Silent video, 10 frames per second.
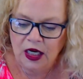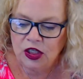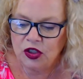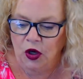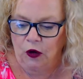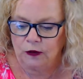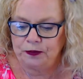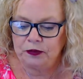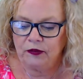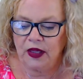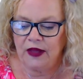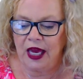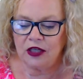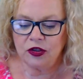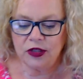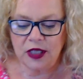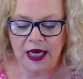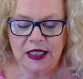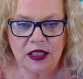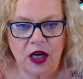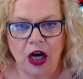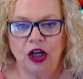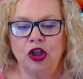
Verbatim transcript: So the exercises are: